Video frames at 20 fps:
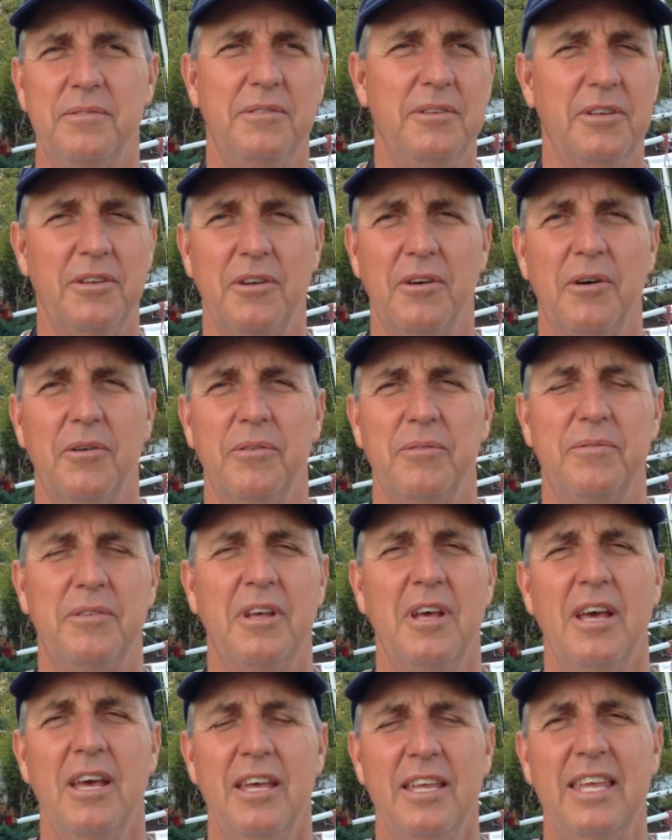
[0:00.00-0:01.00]

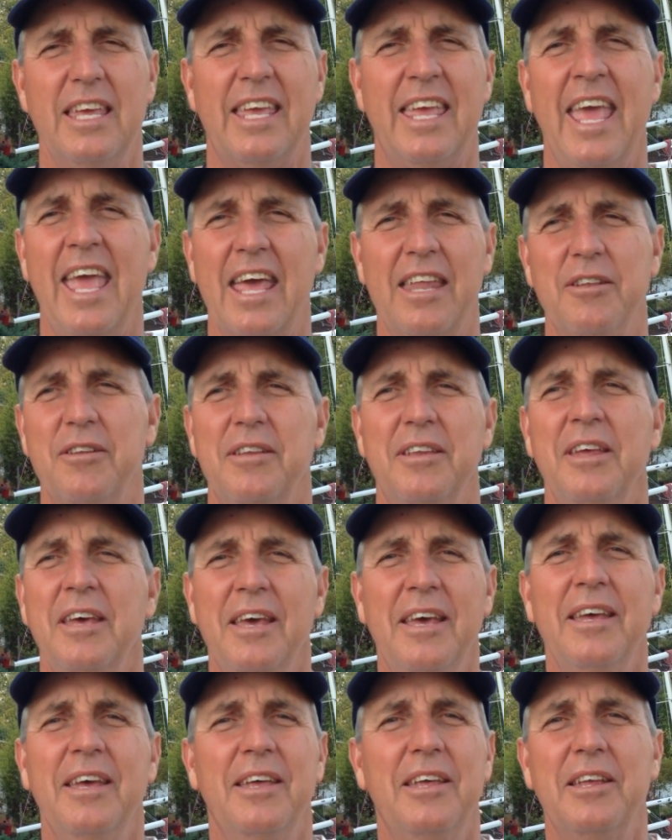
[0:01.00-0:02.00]
you can't
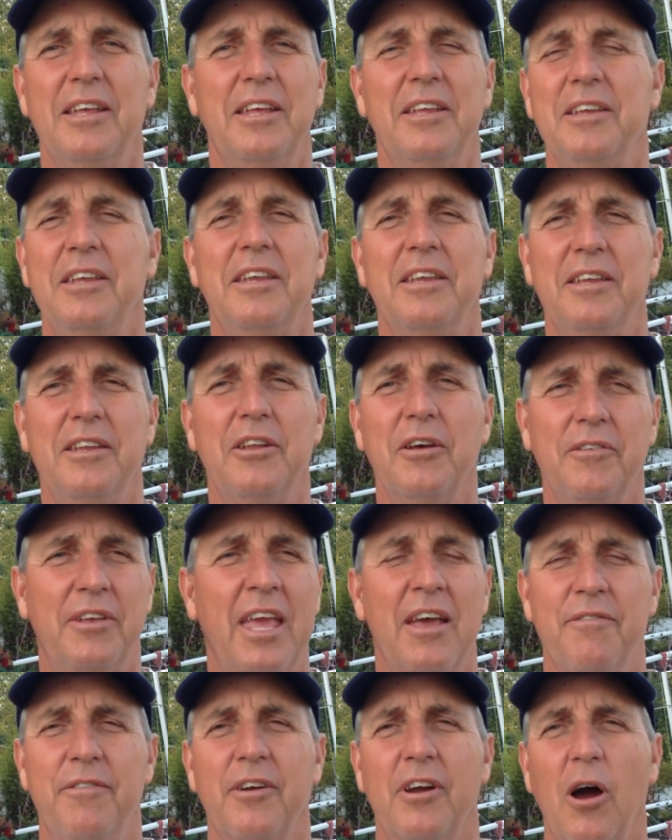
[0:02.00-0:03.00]

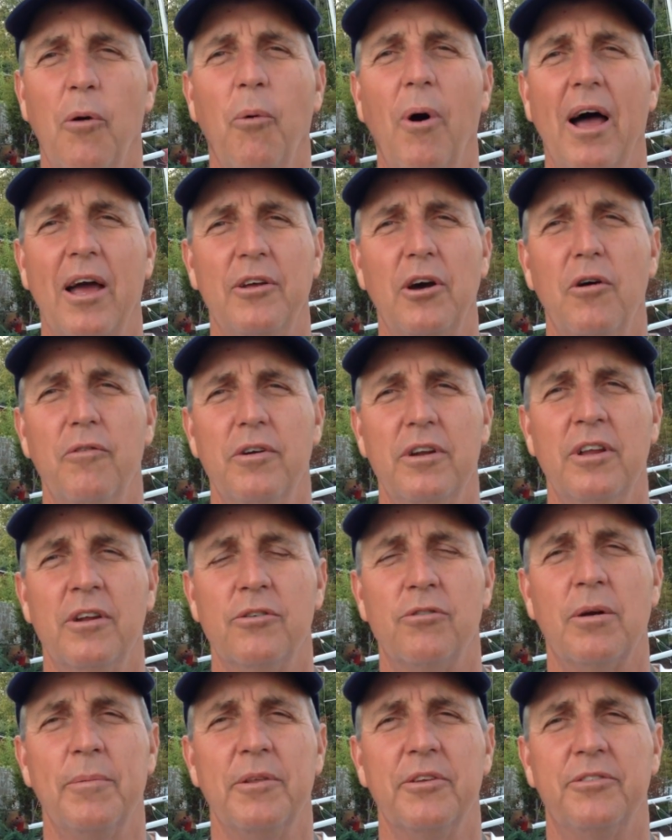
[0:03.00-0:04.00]
figure out why
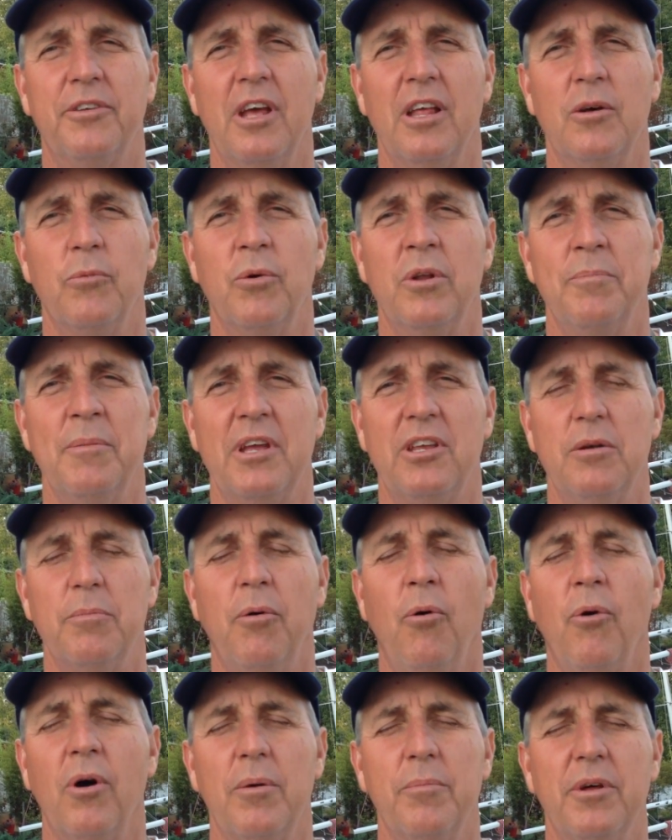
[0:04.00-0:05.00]
trimming the sail wouldn't make you
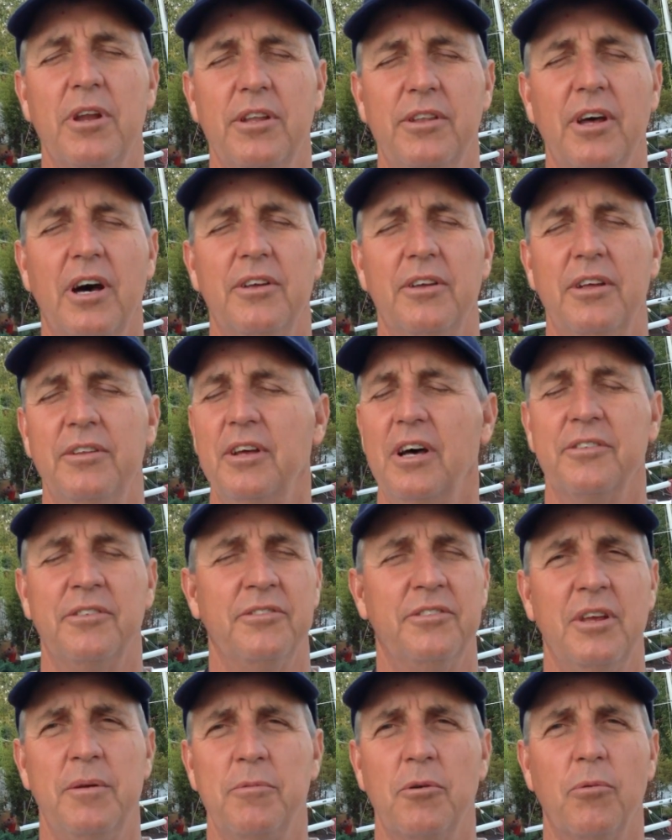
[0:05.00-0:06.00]
point, but it
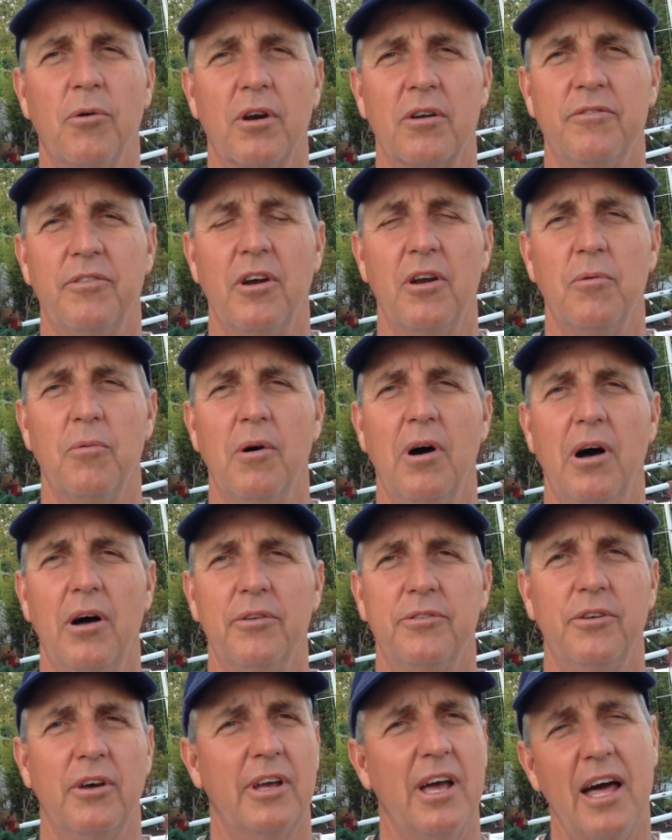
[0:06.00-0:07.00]
doesn't seem to work very well.
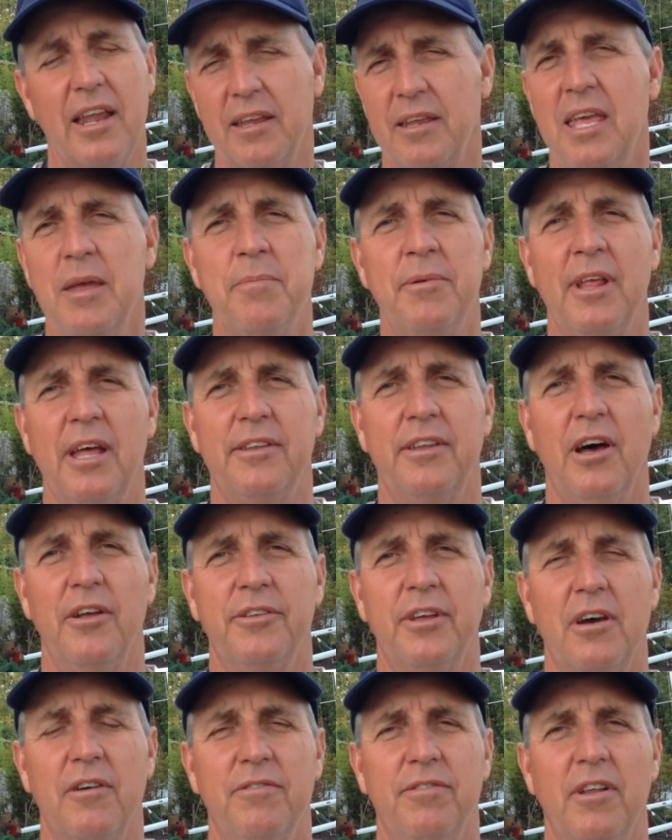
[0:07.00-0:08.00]
So keeping that
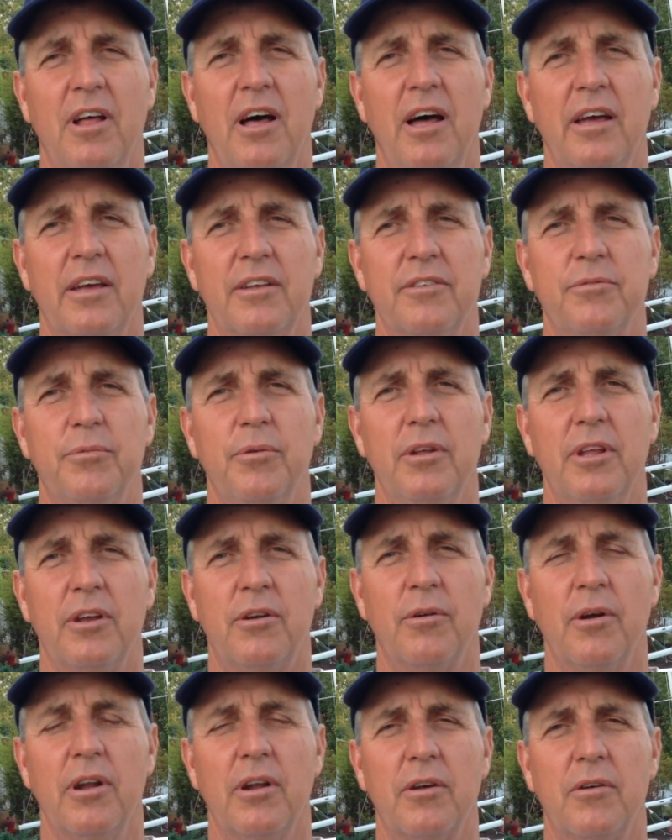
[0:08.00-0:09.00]
telltale flying is really
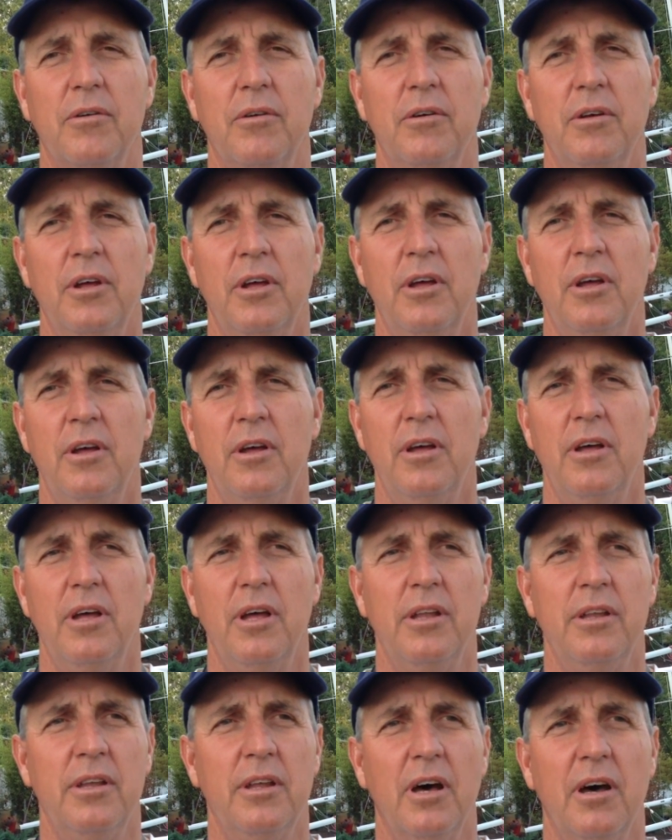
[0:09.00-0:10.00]
critical,
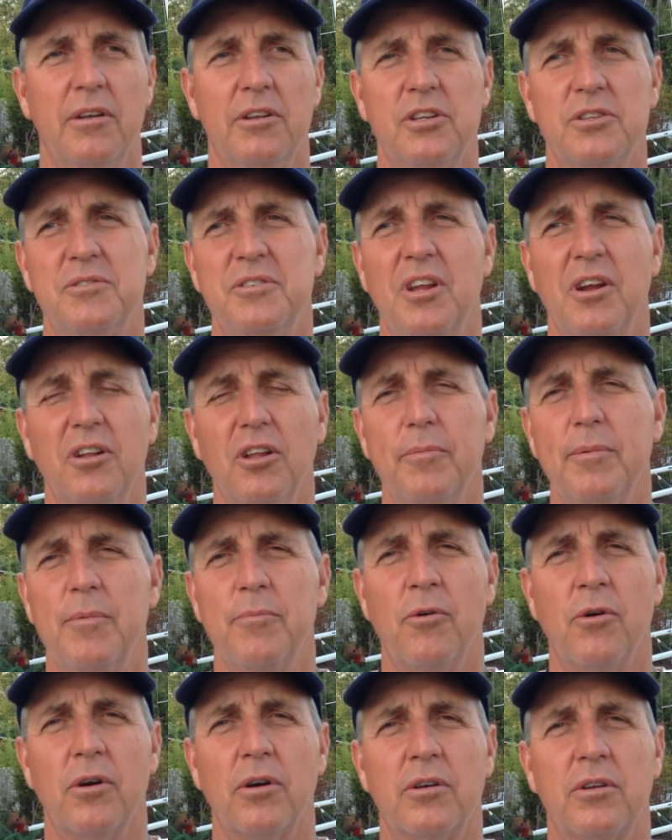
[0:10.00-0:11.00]
and just a little bit
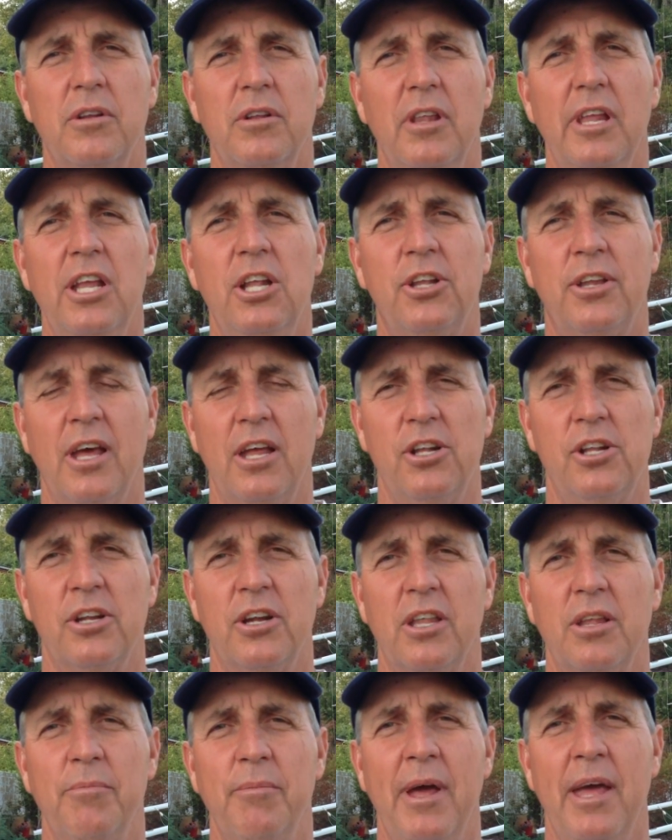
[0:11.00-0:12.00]
more leach tension
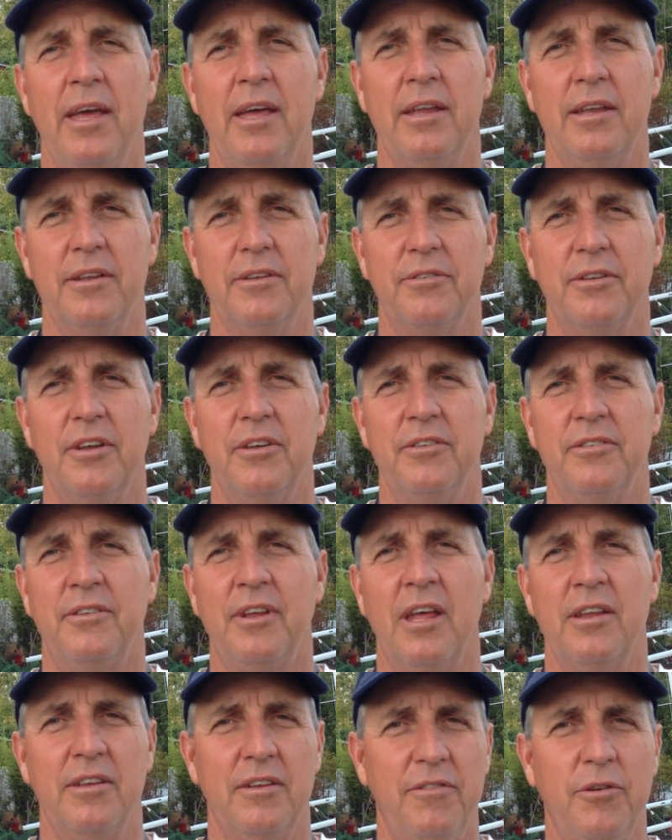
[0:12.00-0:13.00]
on the main is
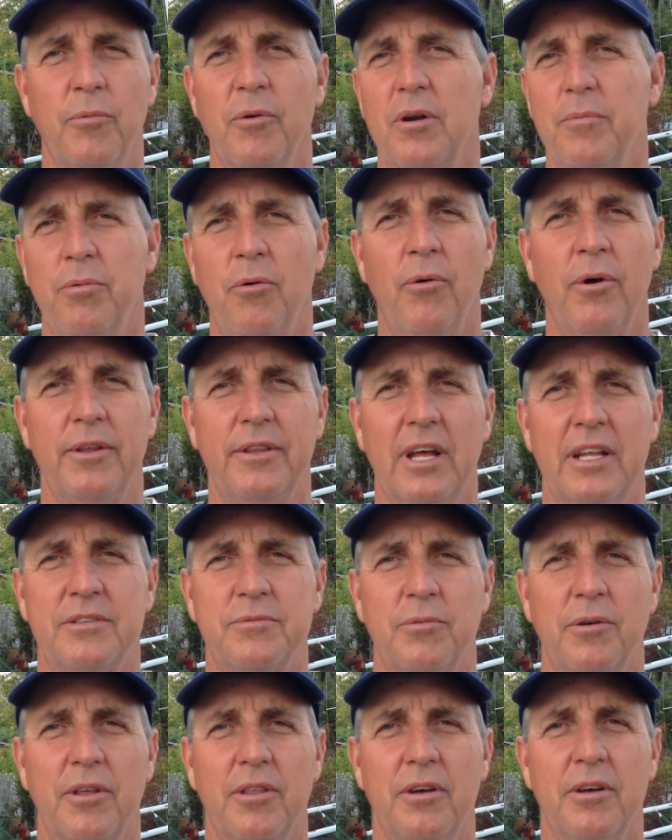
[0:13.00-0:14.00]
if you want to point, that's
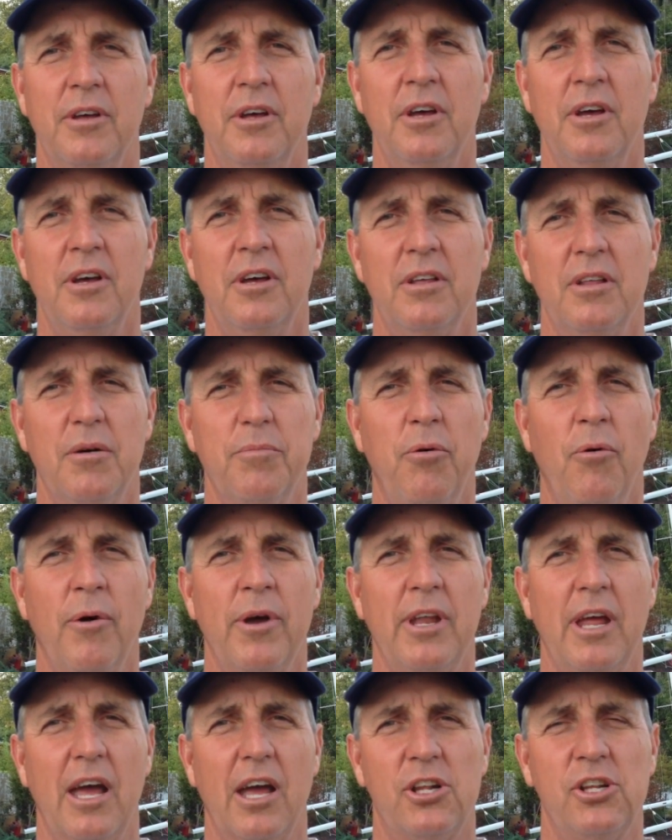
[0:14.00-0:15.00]
where the
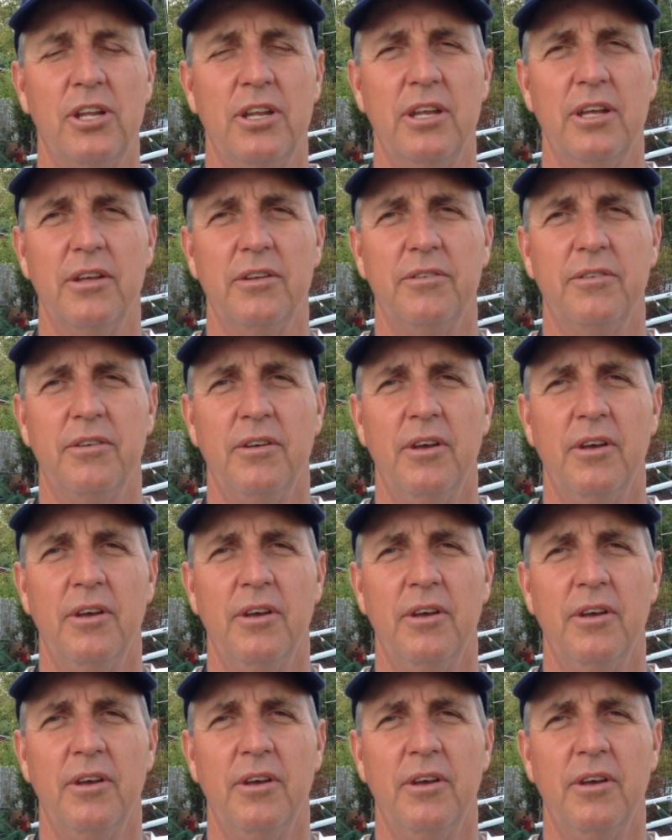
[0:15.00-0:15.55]
point action is.